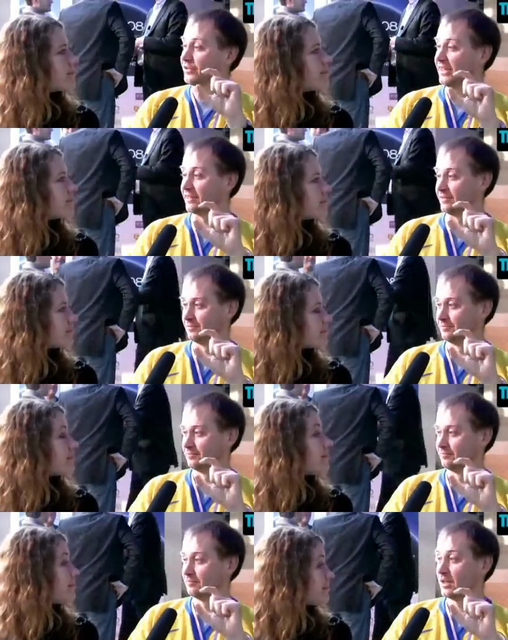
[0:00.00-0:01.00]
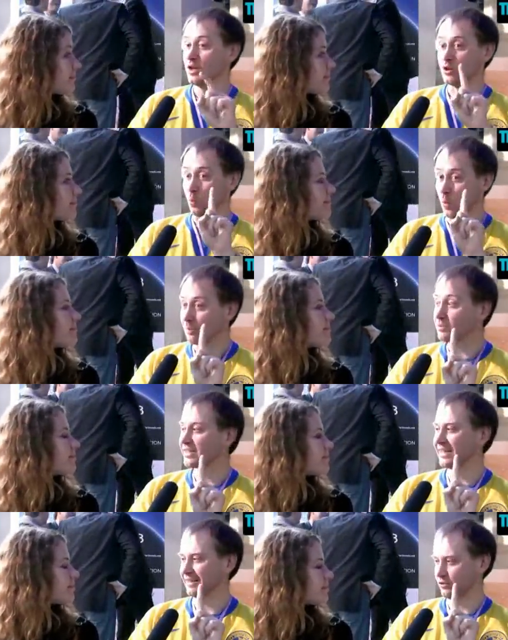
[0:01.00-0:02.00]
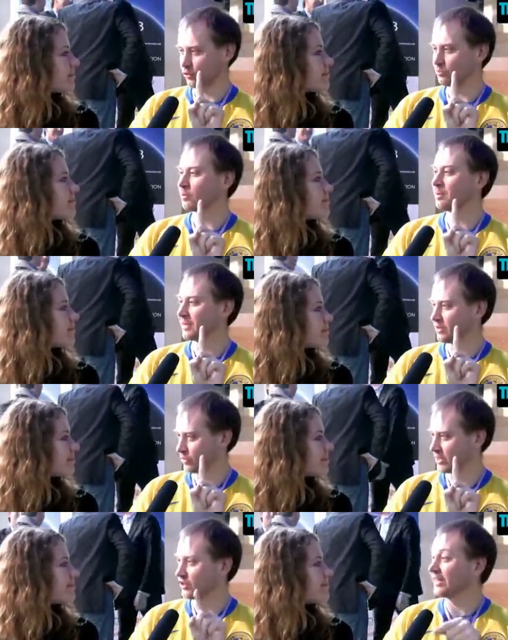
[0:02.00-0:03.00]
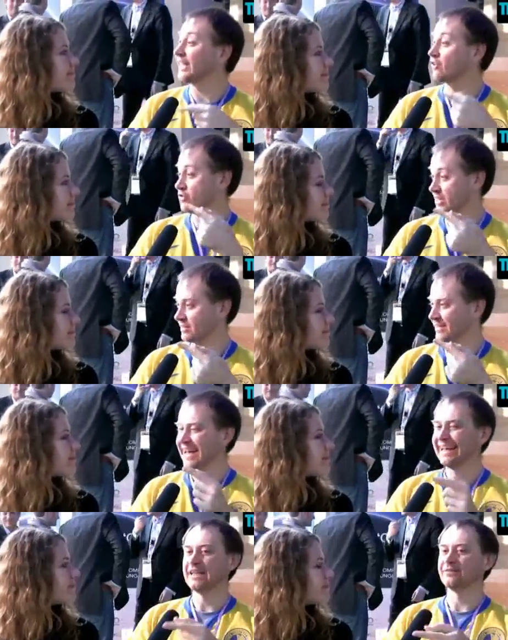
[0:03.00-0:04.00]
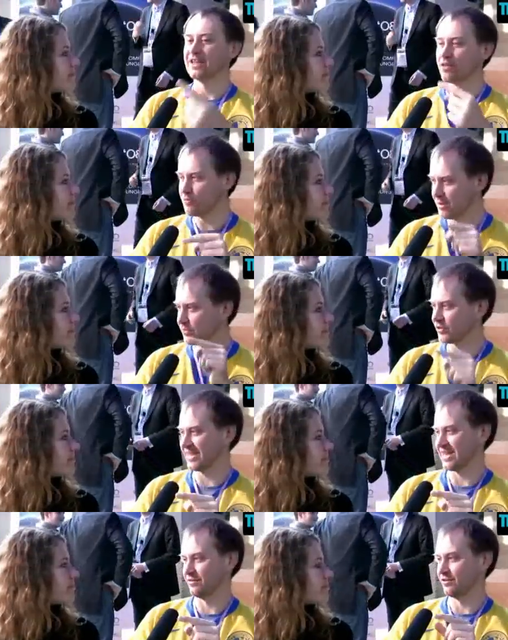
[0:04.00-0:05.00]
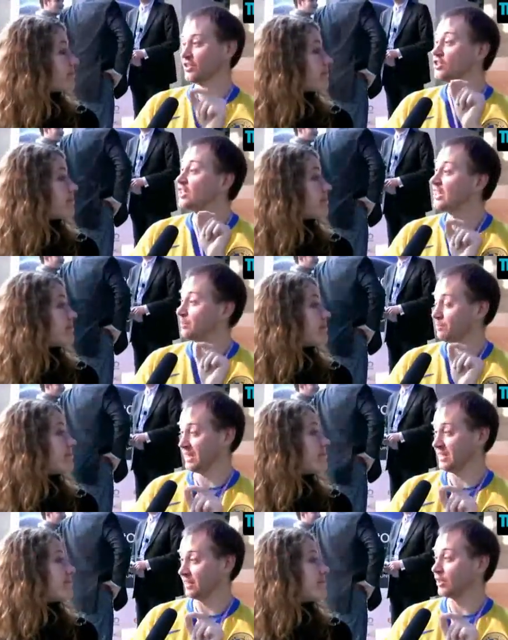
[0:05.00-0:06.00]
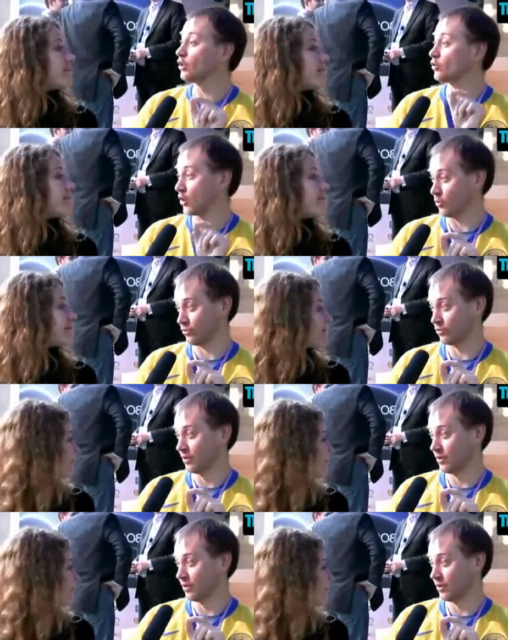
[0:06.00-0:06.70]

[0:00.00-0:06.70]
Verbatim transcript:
Speaker 1: per year. So 1% true broadband penetration increase gives 3% GDP growth,